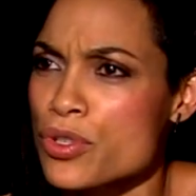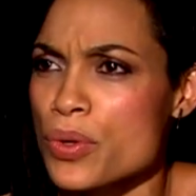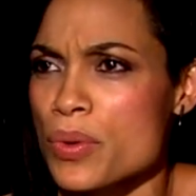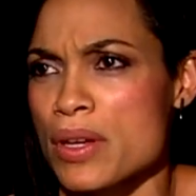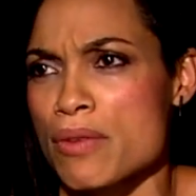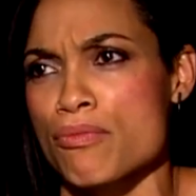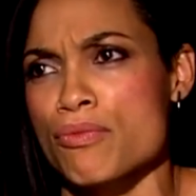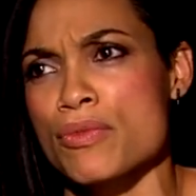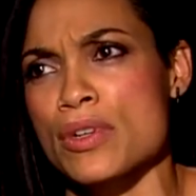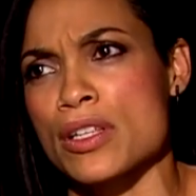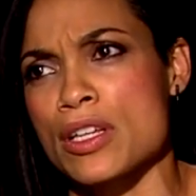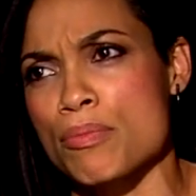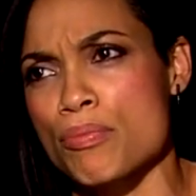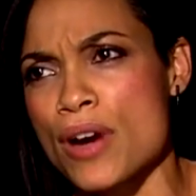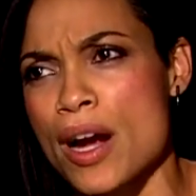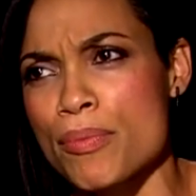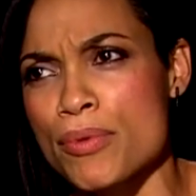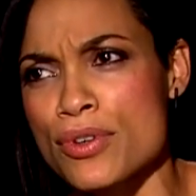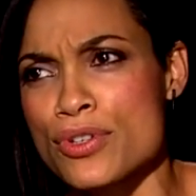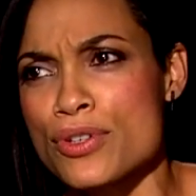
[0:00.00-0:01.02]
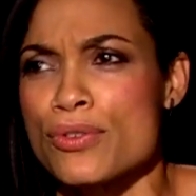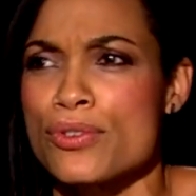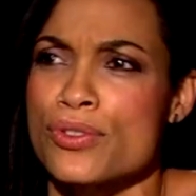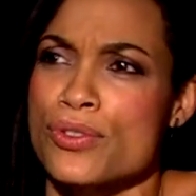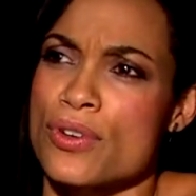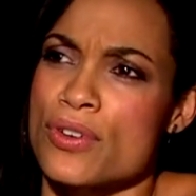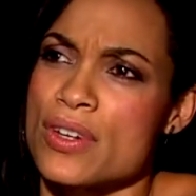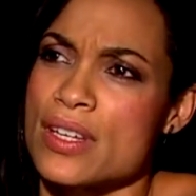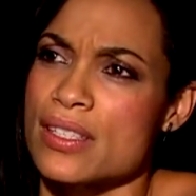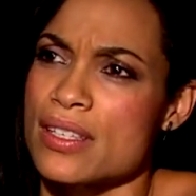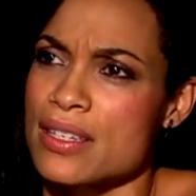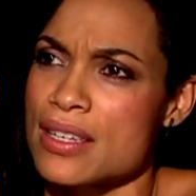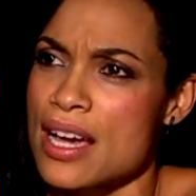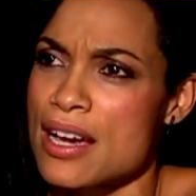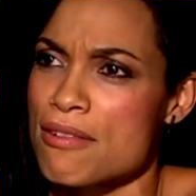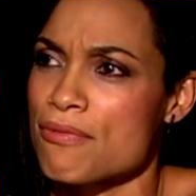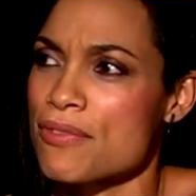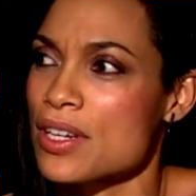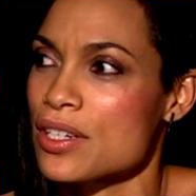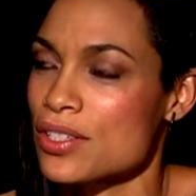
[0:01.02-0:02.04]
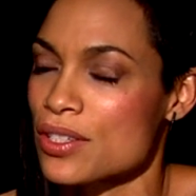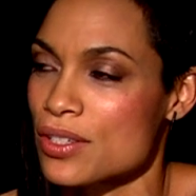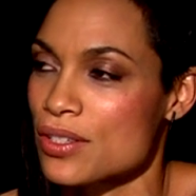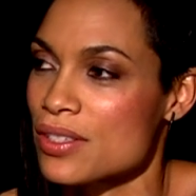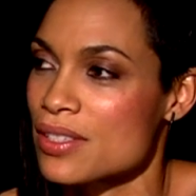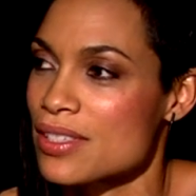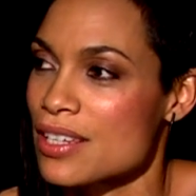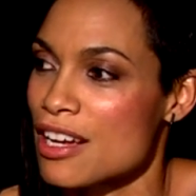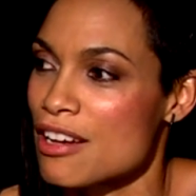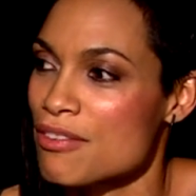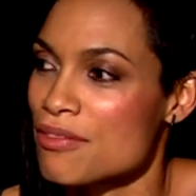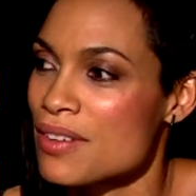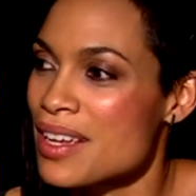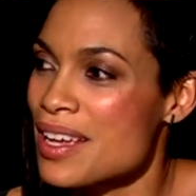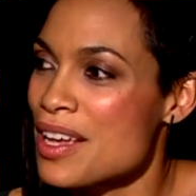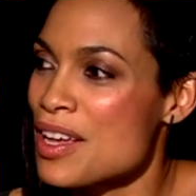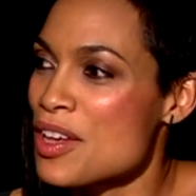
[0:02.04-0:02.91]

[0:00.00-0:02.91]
doing really proper news stories and non-fictional stuff.